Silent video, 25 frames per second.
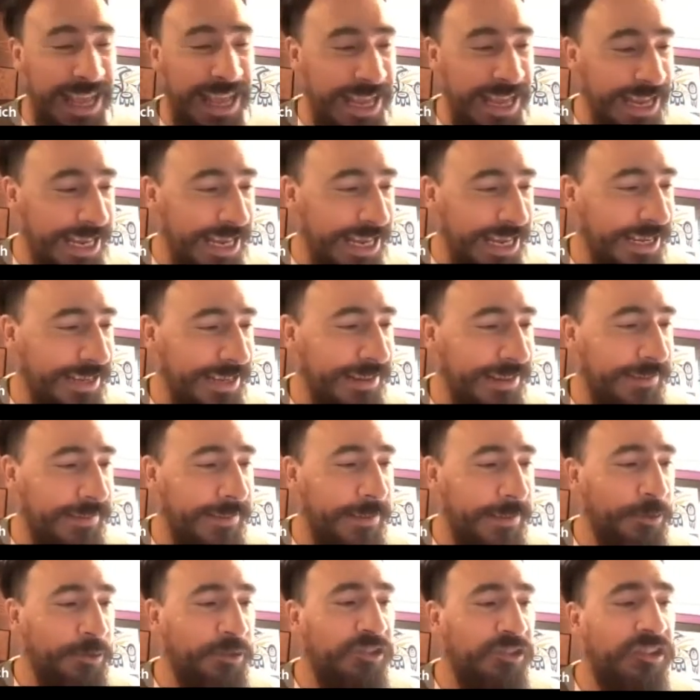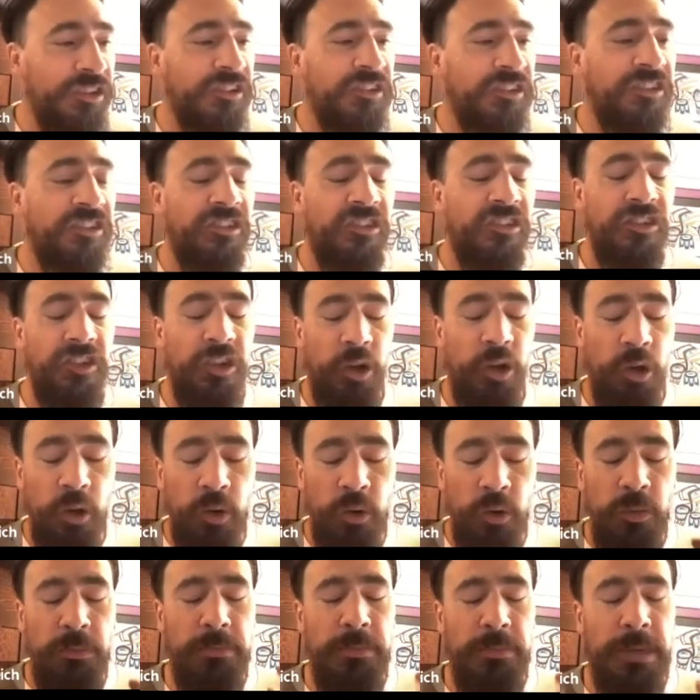And there's just
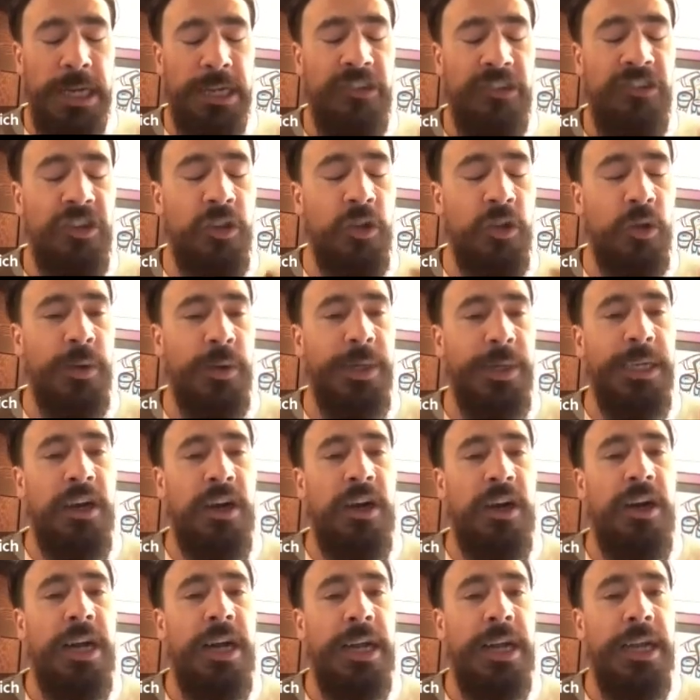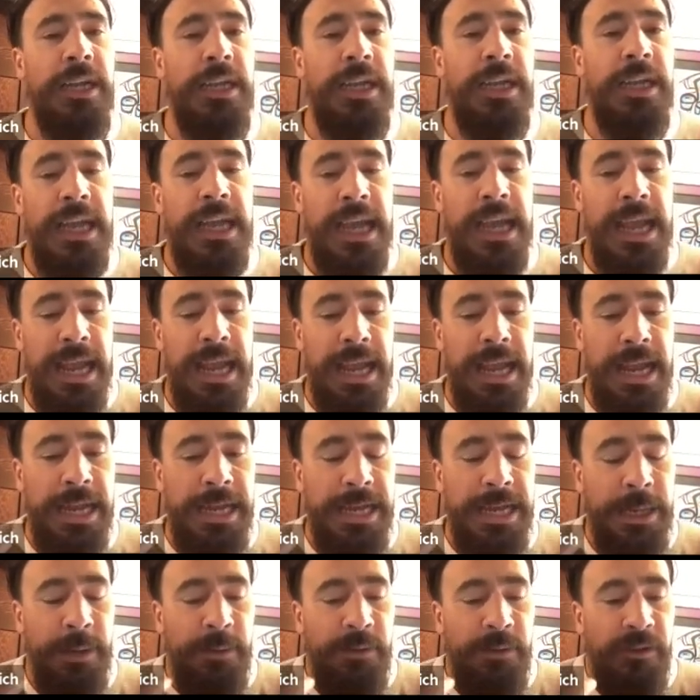so much going on.
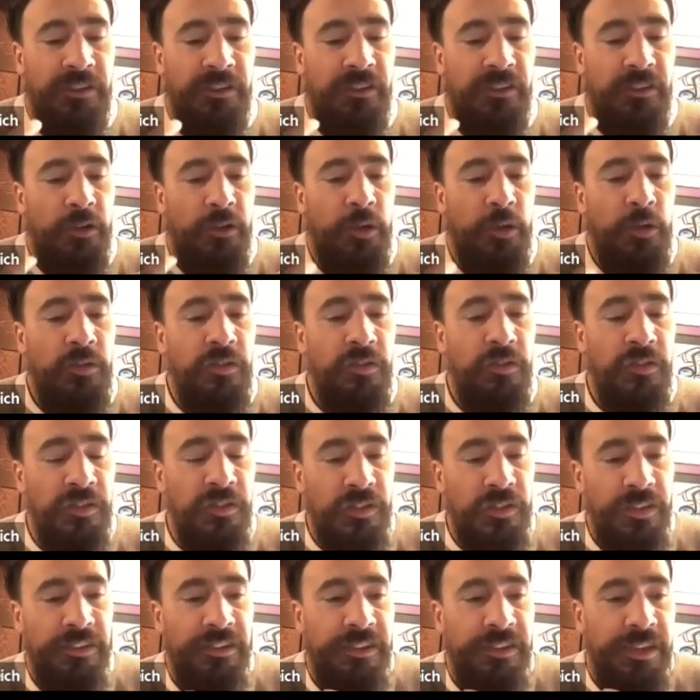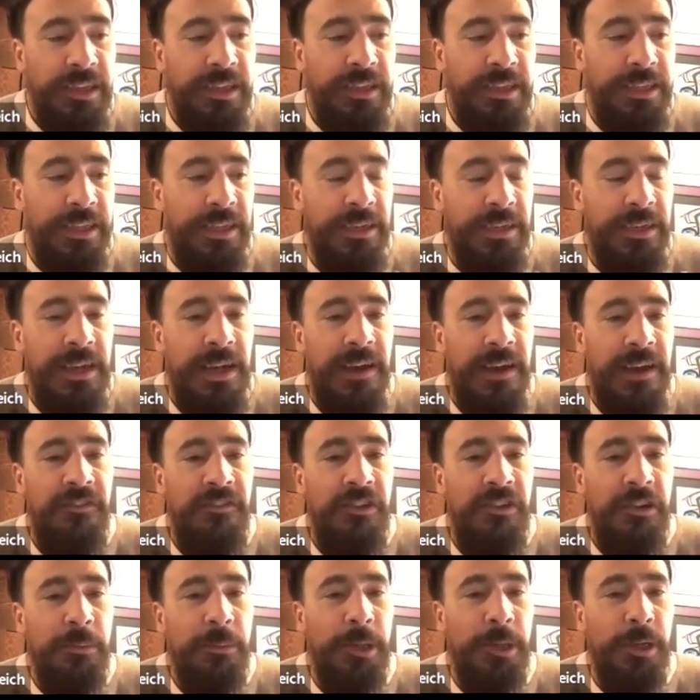And I was so physically
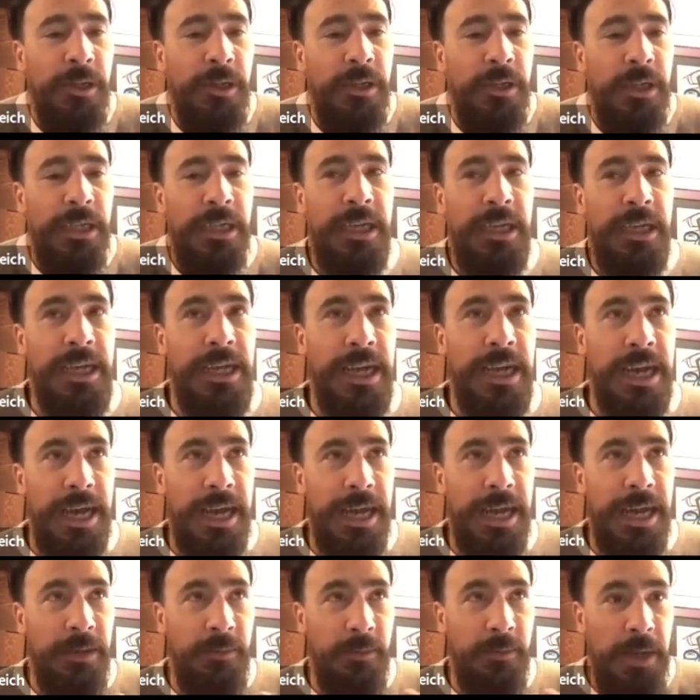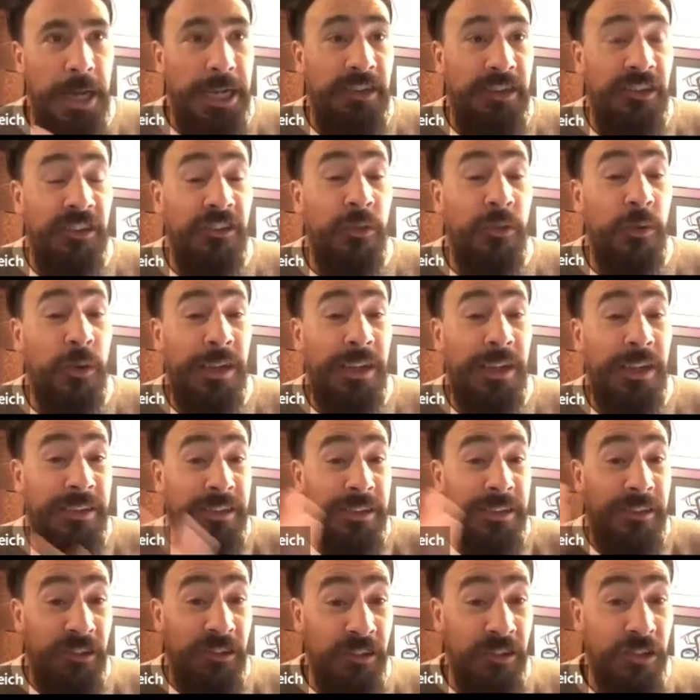uncomfortable. I, I just wanted
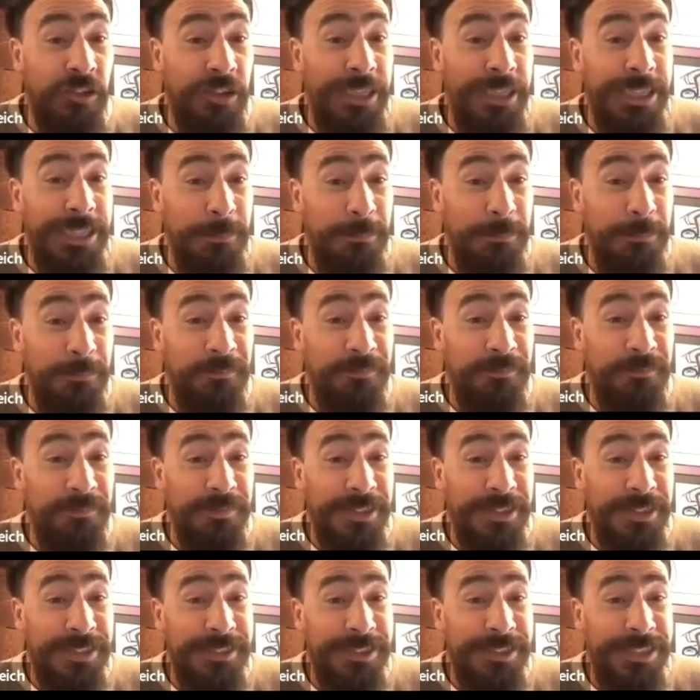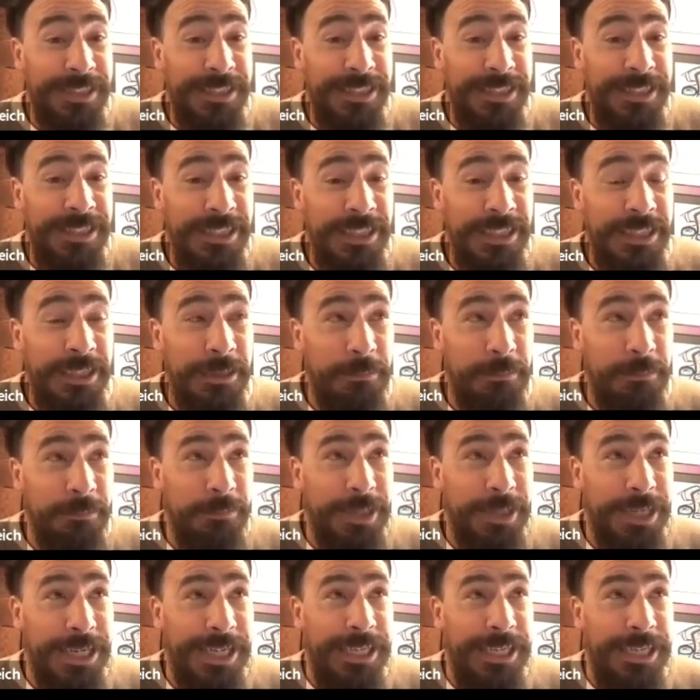to scream, right? Mm-hmm
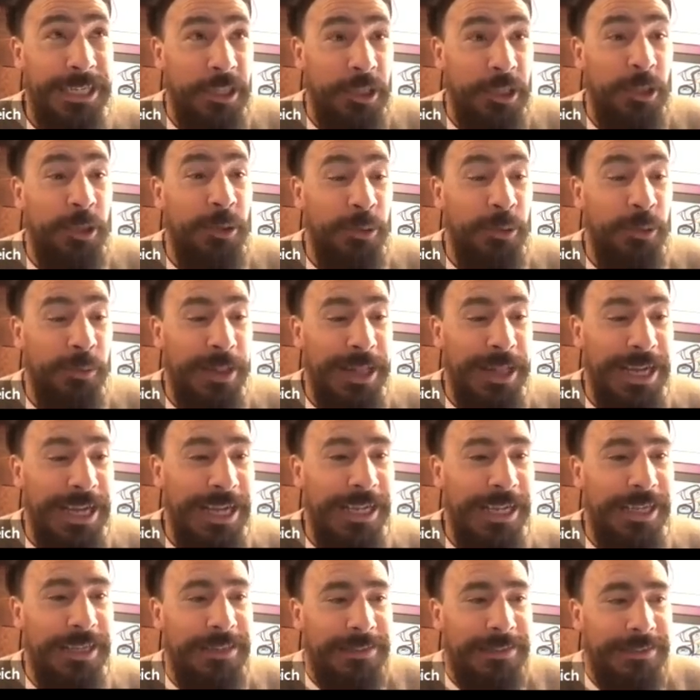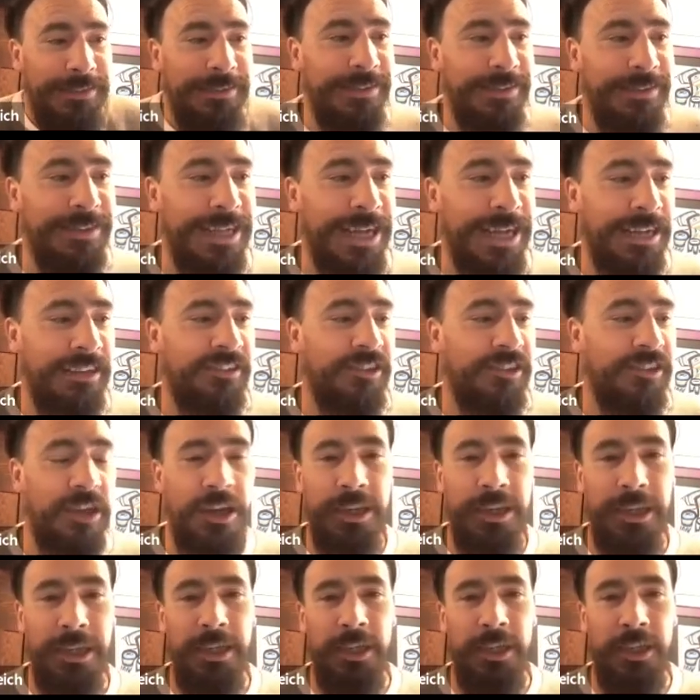but I knew that that's
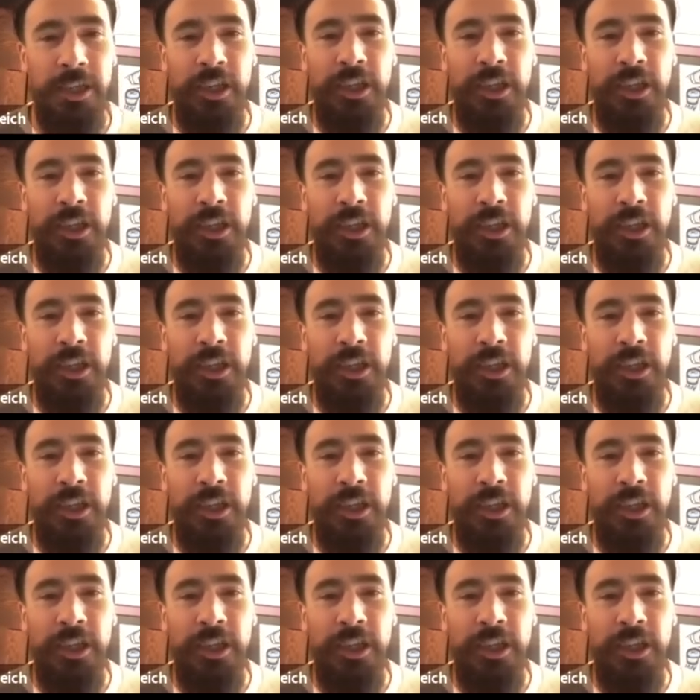not going to